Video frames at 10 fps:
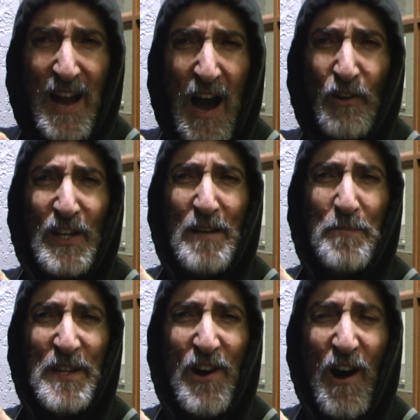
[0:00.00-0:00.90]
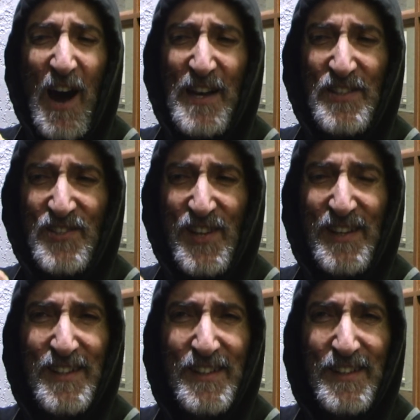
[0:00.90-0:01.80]
How can it be the hottest?
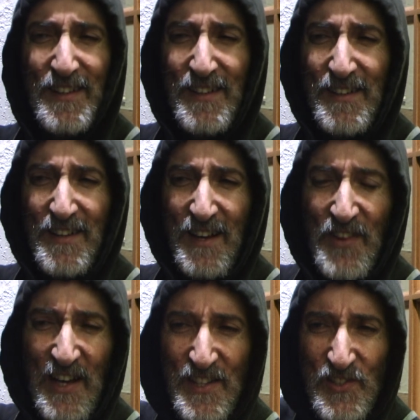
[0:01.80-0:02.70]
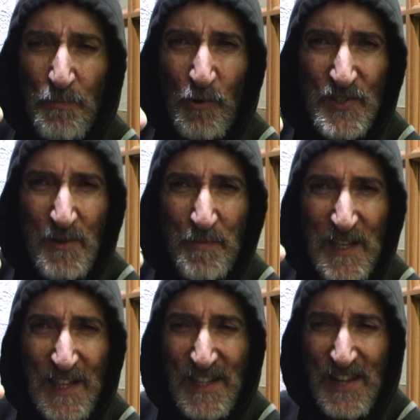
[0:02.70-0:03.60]
And then it's supposed to
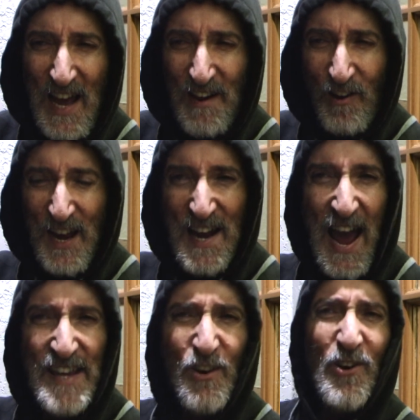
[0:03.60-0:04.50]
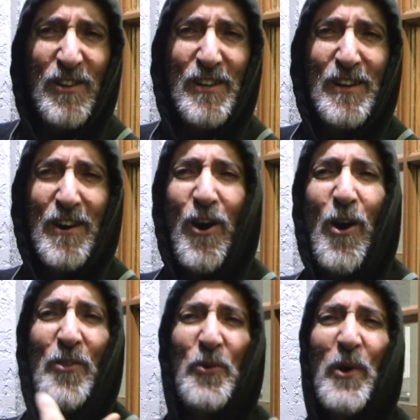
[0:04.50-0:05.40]
be like that, on an angle?
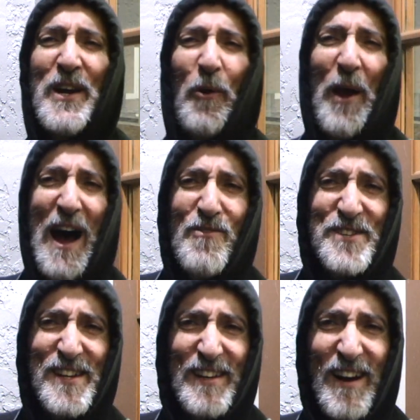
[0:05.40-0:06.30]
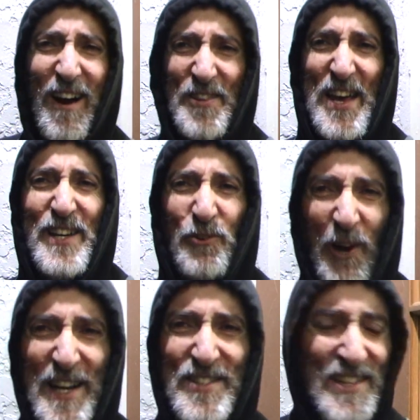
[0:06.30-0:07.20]
All the way around? Are they
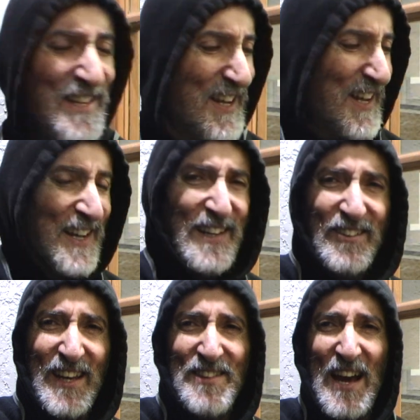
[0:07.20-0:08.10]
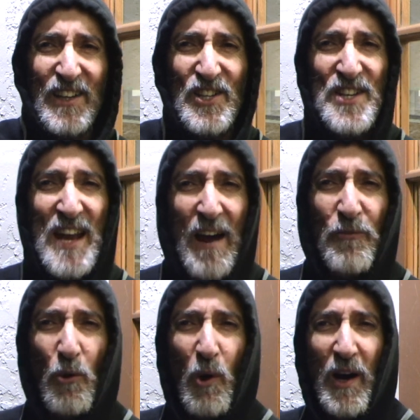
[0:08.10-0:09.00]
crazy? Okay, that could
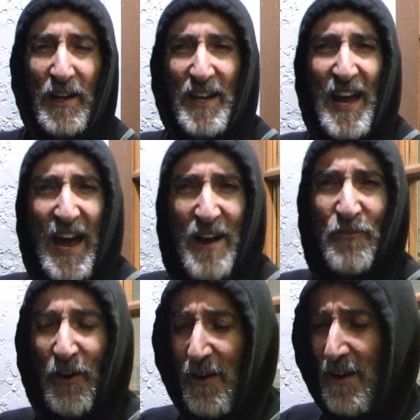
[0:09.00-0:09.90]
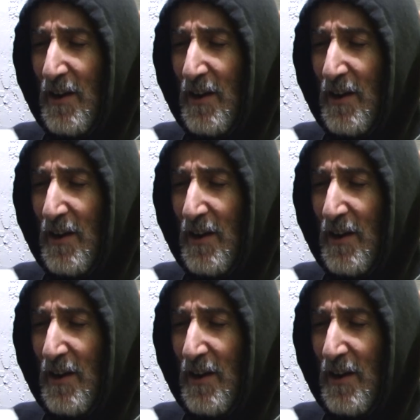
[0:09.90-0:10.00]
never work, ever.